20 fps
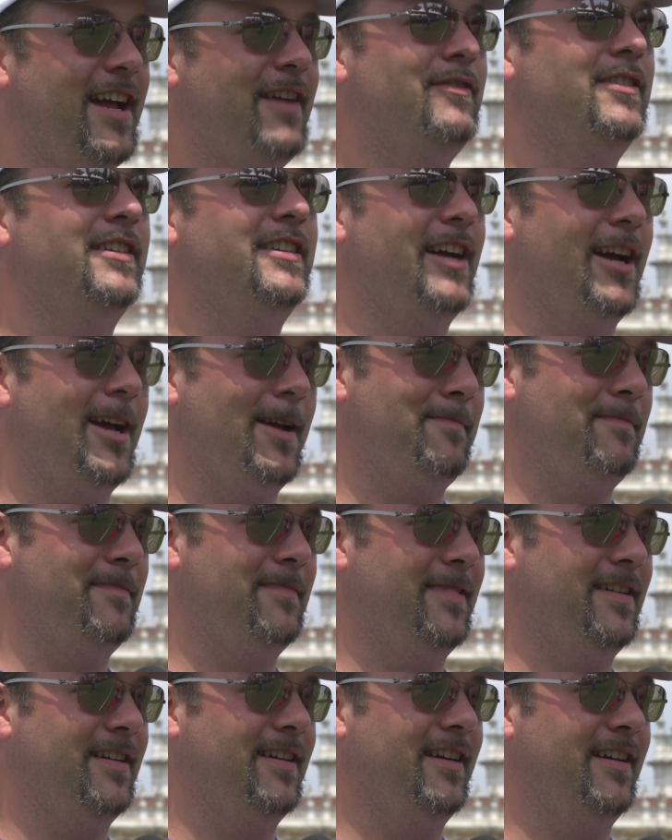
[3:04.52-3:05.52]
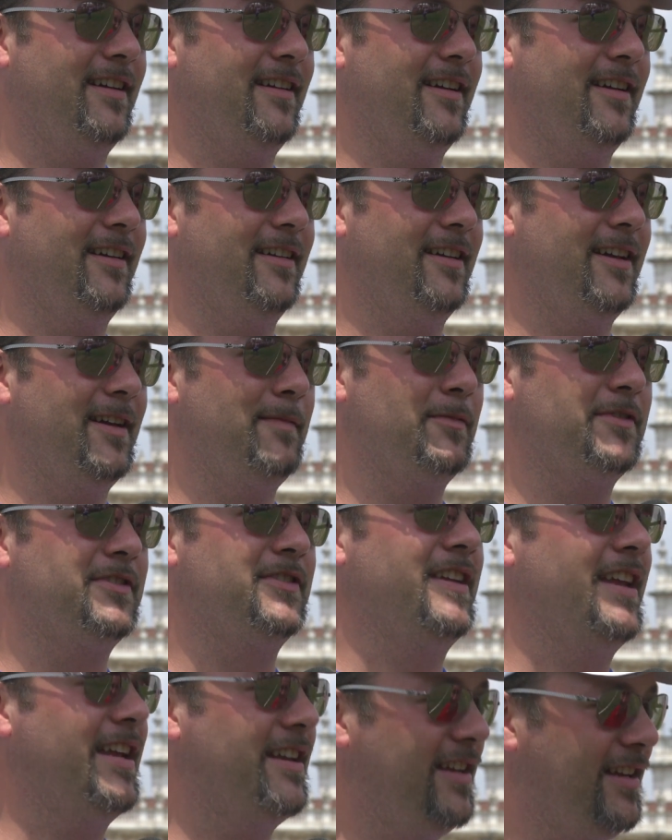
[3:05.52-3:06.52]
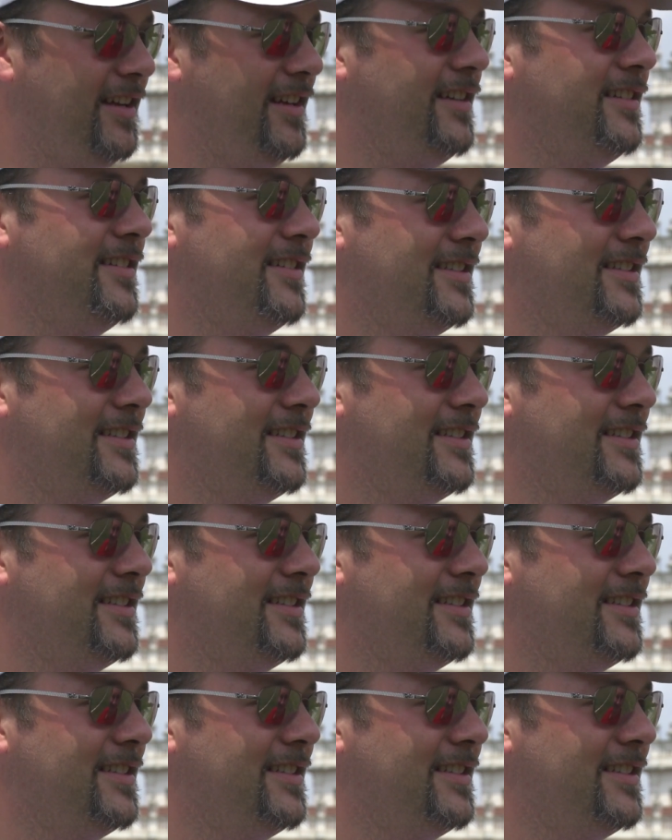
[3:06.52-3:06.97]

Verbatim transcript: uh, every time uh, emotionating.